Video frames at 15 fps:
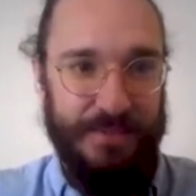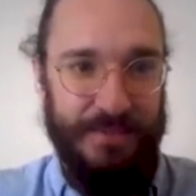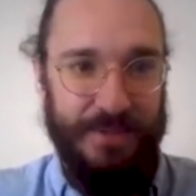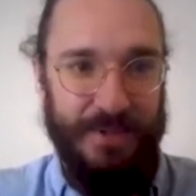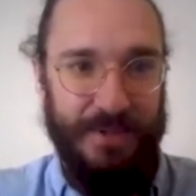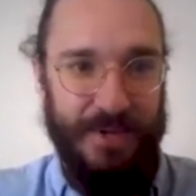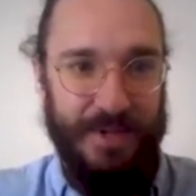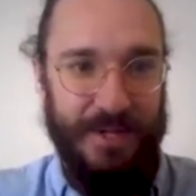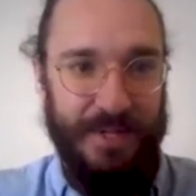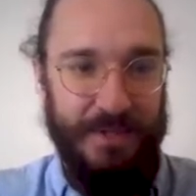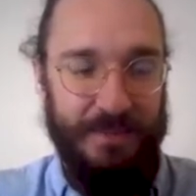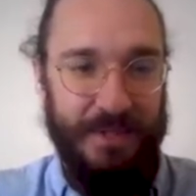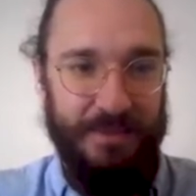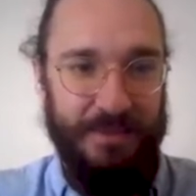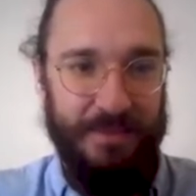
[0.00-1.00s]
Well, they're all going
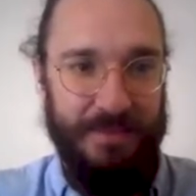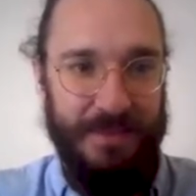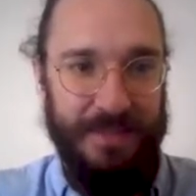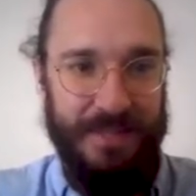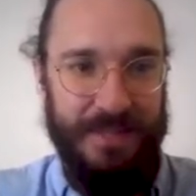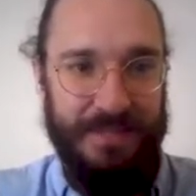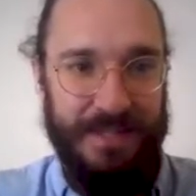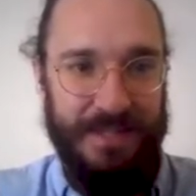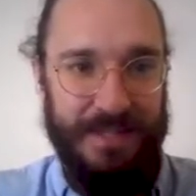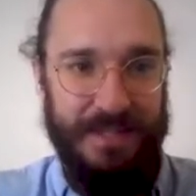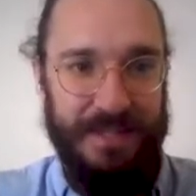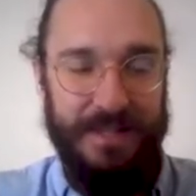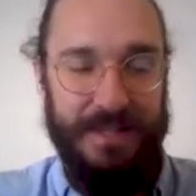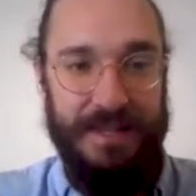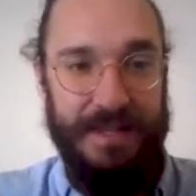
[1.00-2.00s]
to be coming from the left side.
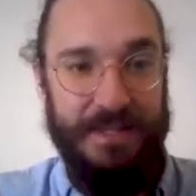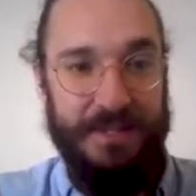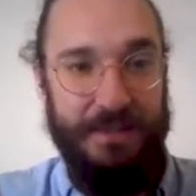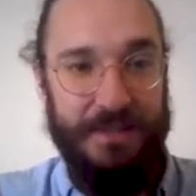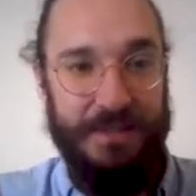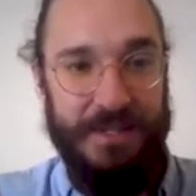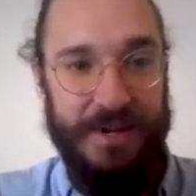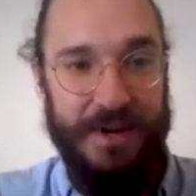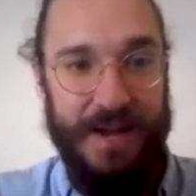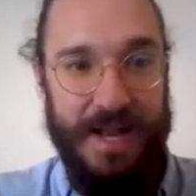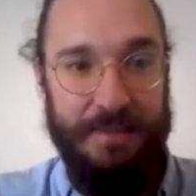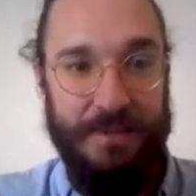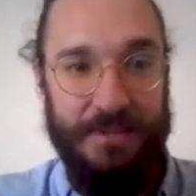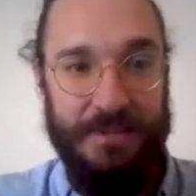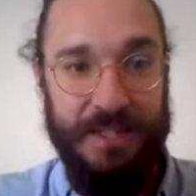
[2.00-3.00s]
And as you can see, our
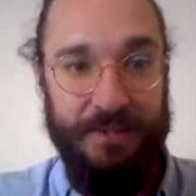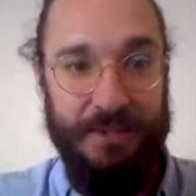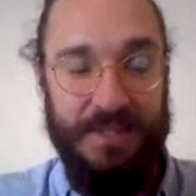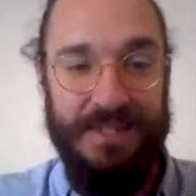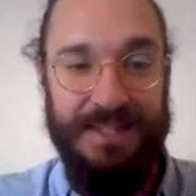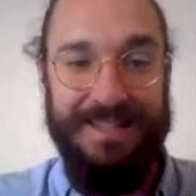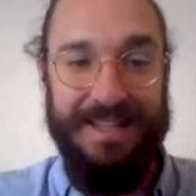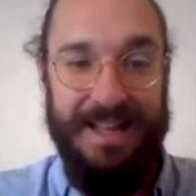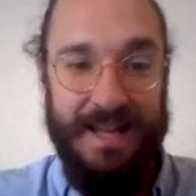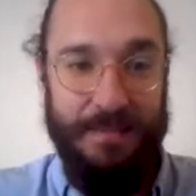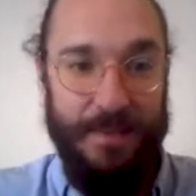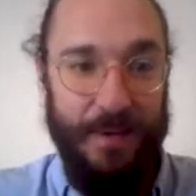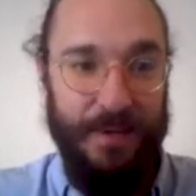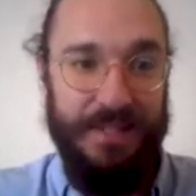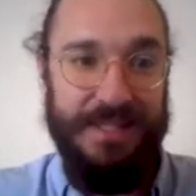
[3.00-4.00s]
ammo is decreasing, and the
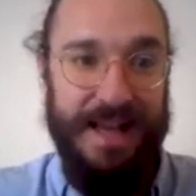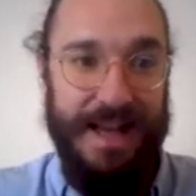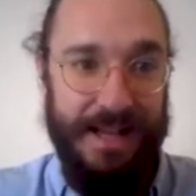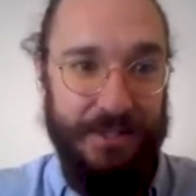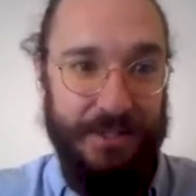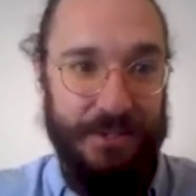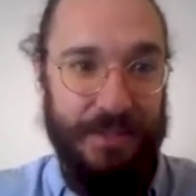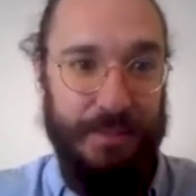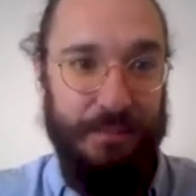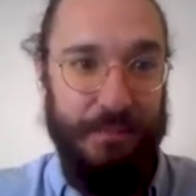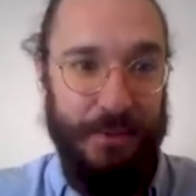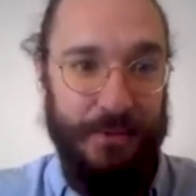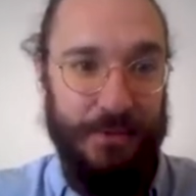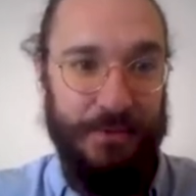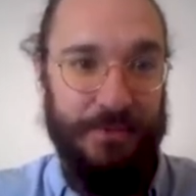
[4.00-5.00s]
ammo is actually
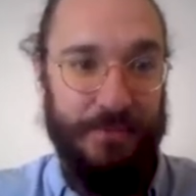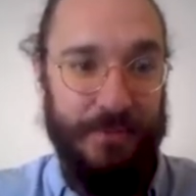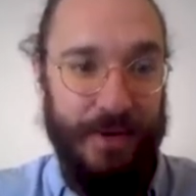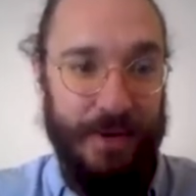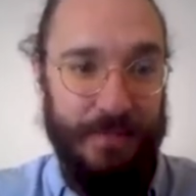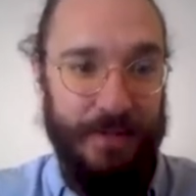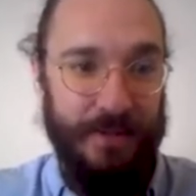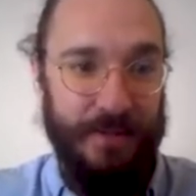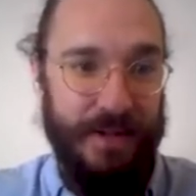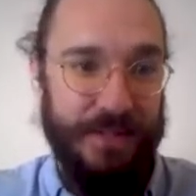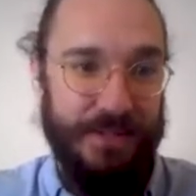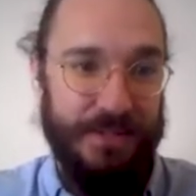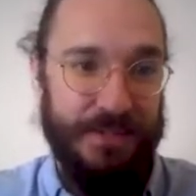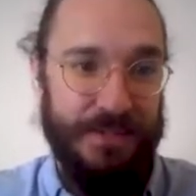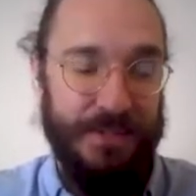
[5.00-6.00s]
pulled from the
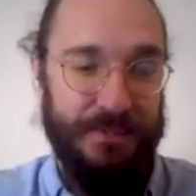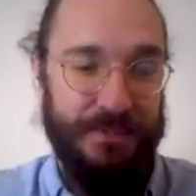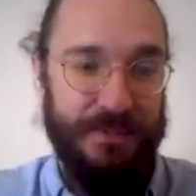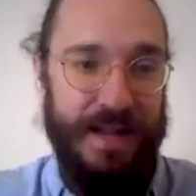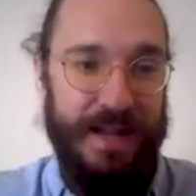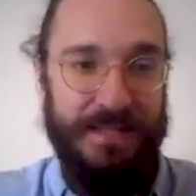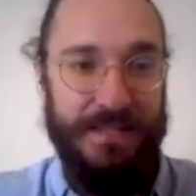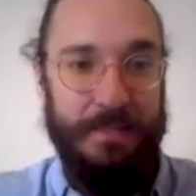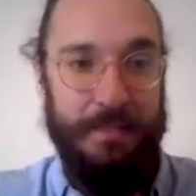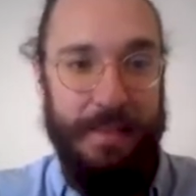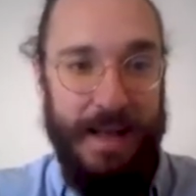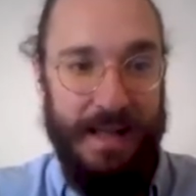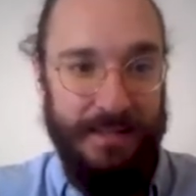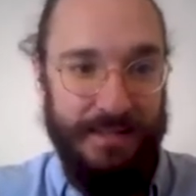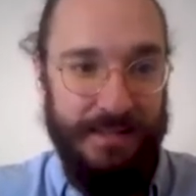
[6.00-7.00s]
Horizon server as the
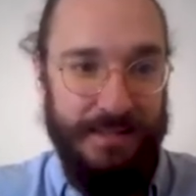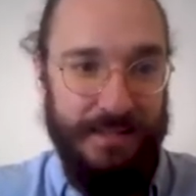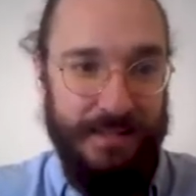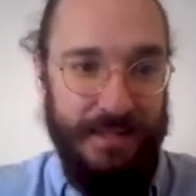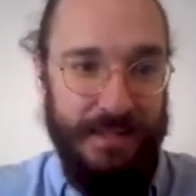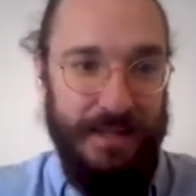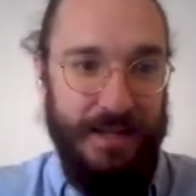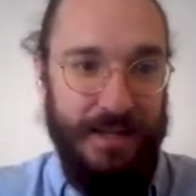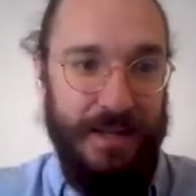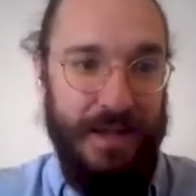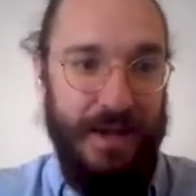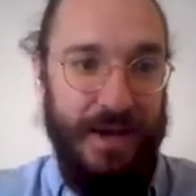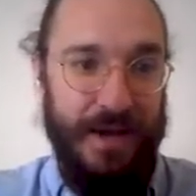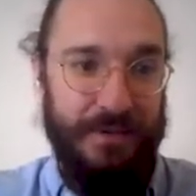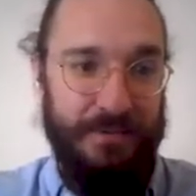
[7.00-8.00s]
balance
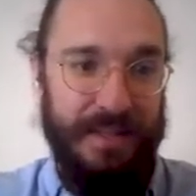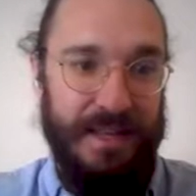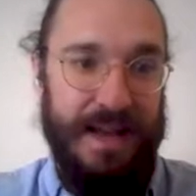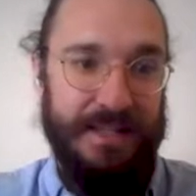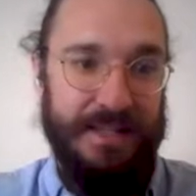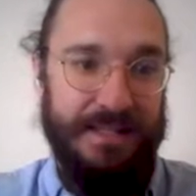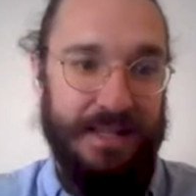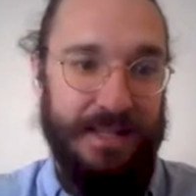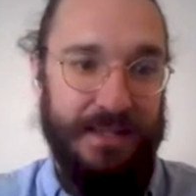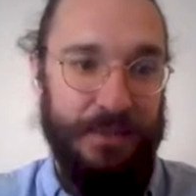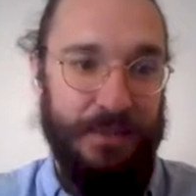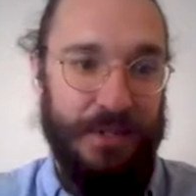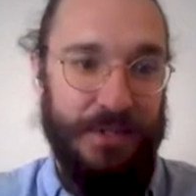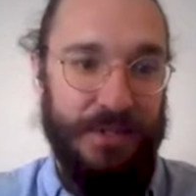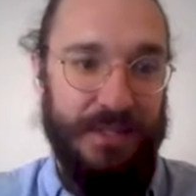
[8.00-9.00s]
of the asset that
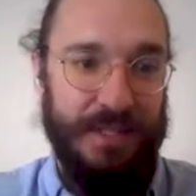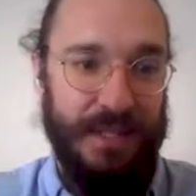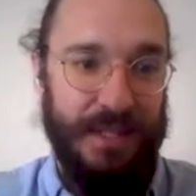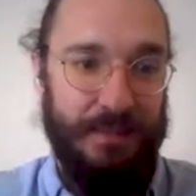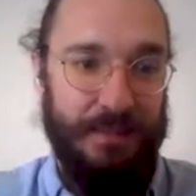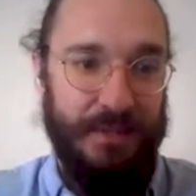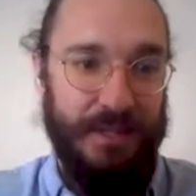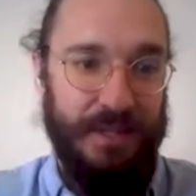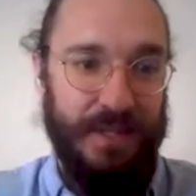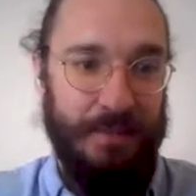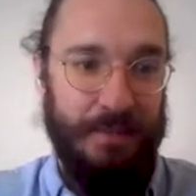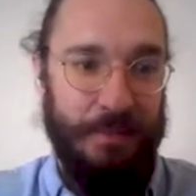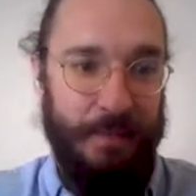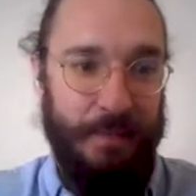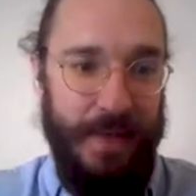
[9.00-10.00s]
we just claimed in the
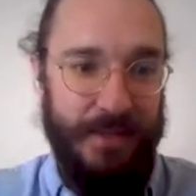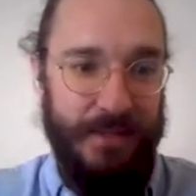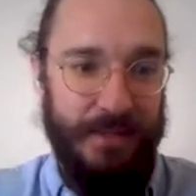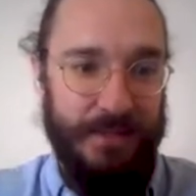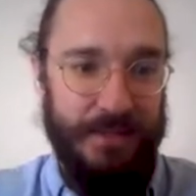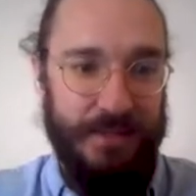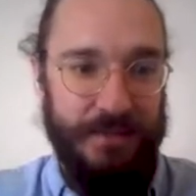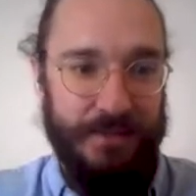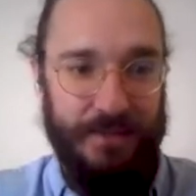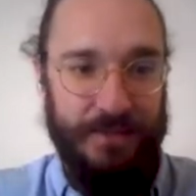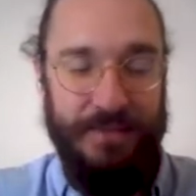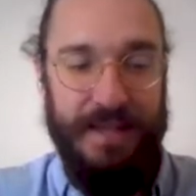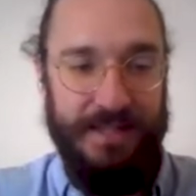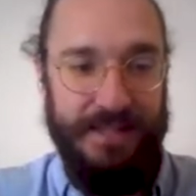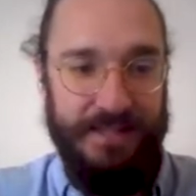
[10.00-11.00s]
claimable balance. So
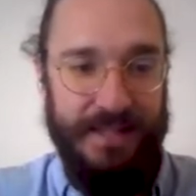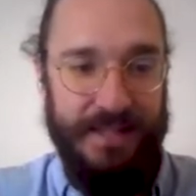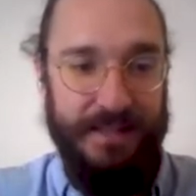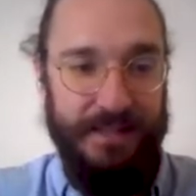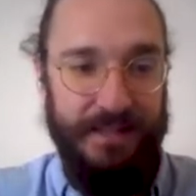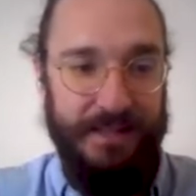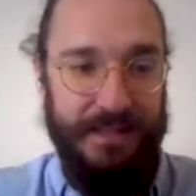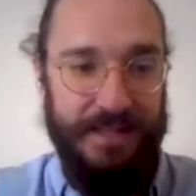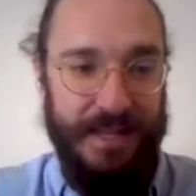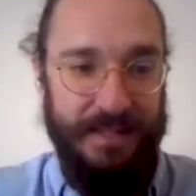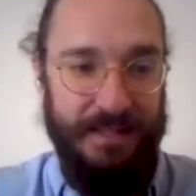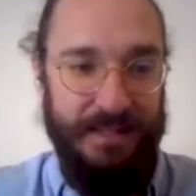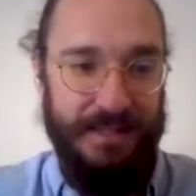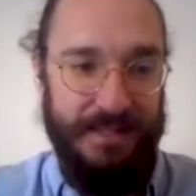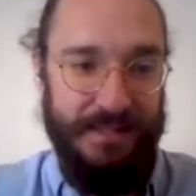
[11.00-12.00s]
that is exactly the
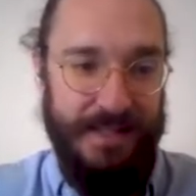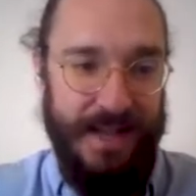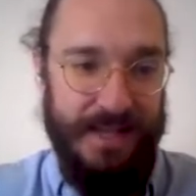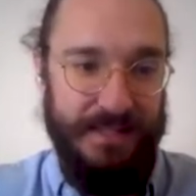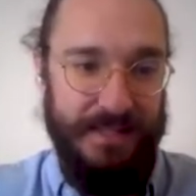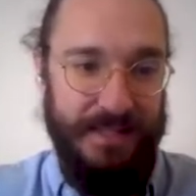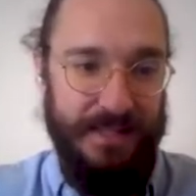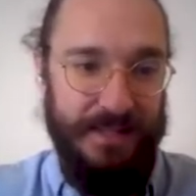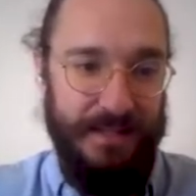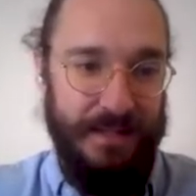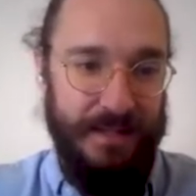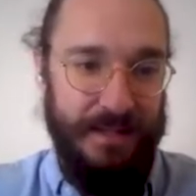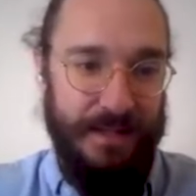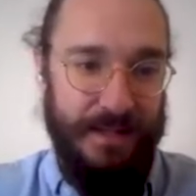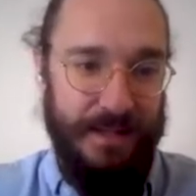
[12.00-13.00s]
take this asset.
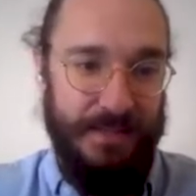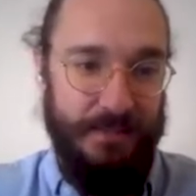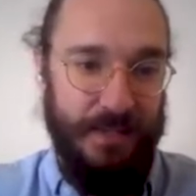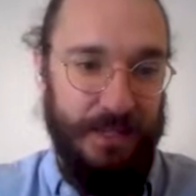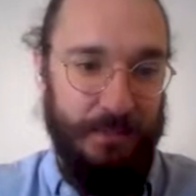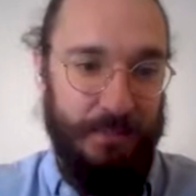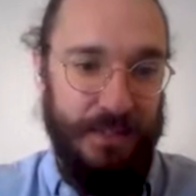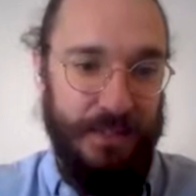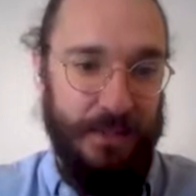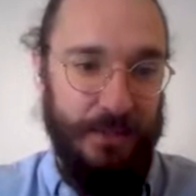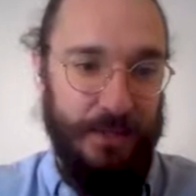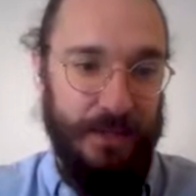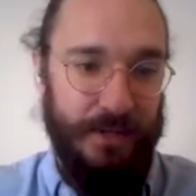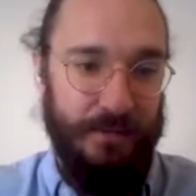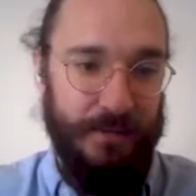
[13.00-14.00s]
It's being
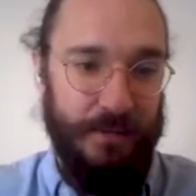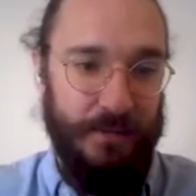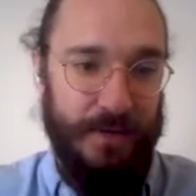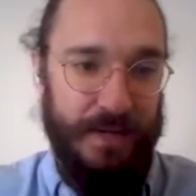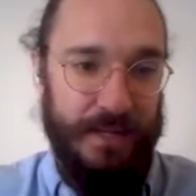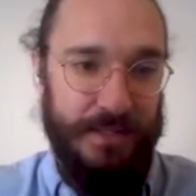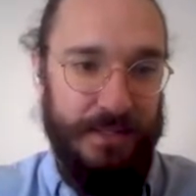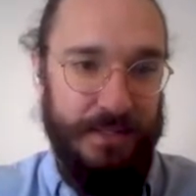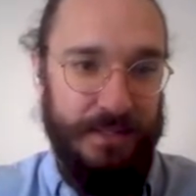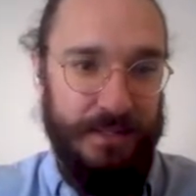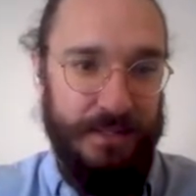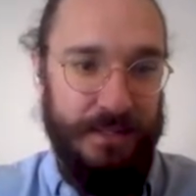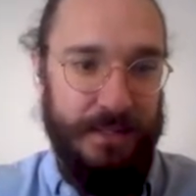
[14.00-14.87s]
queried from Horizon